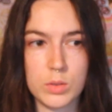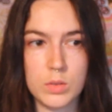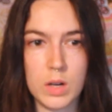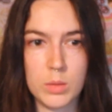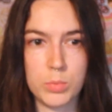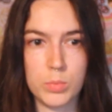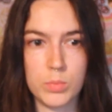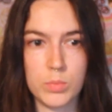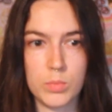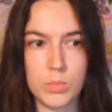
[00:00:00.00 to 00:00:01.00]
grew up
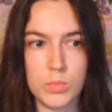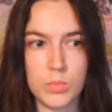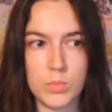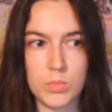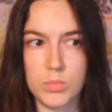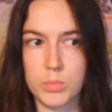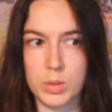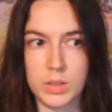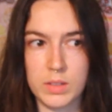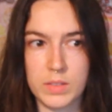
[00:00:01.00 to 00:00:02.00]

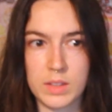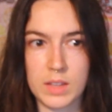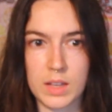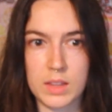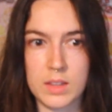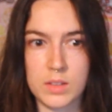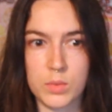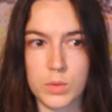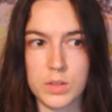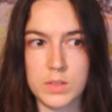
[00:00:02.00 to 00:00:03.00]
believing that
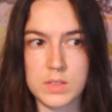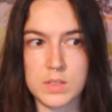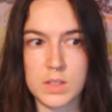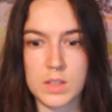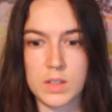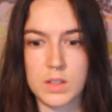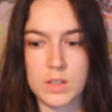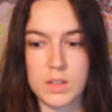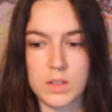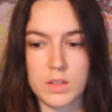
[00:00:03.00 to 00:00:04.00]
this was
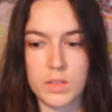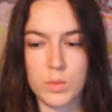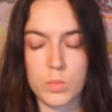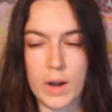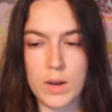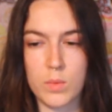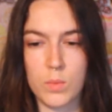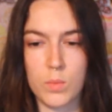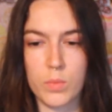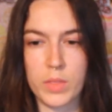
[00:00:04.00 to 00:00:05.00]
the right
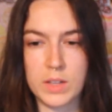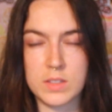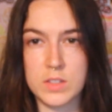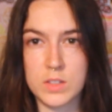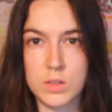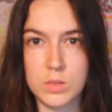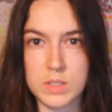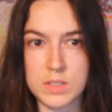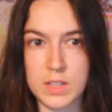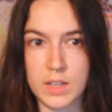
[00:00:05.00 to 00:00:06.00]
thing to do
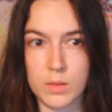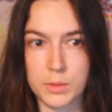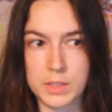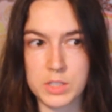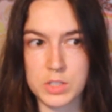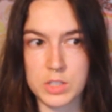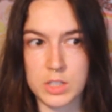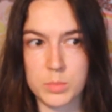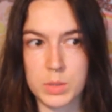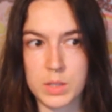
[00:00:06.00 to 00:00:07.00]
to stay in a
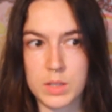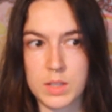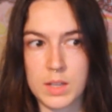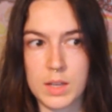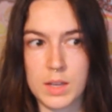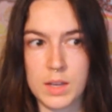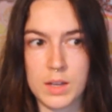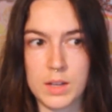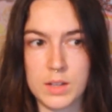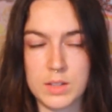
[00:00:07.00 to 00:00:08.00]
relationship,
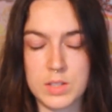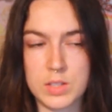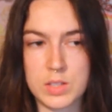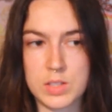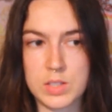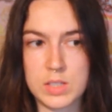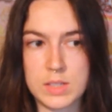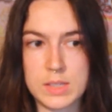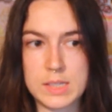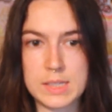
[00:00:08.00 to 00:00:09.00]
and
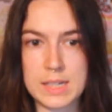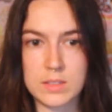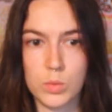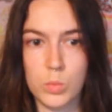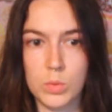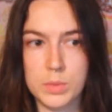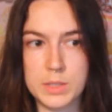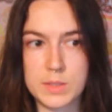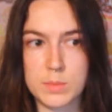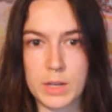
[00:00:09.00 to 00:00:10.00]
as a woman
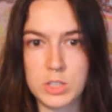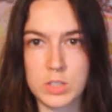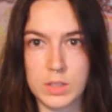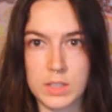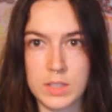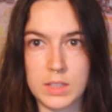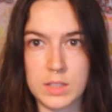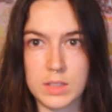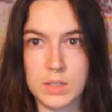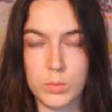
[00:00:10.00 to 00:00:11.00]

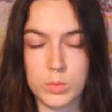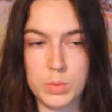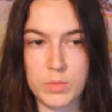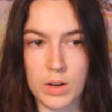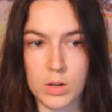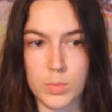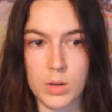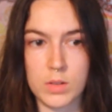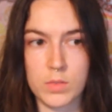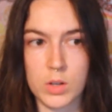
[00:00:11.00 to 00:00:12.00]
especially, it would be frowned
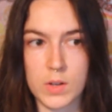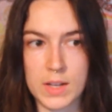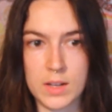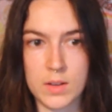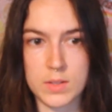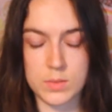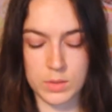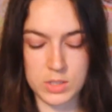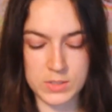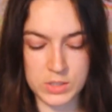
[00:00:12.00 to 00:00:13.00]
upon for her to end this
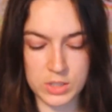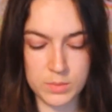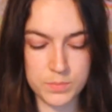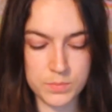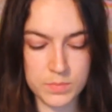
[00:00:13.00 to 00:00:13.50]
relationship.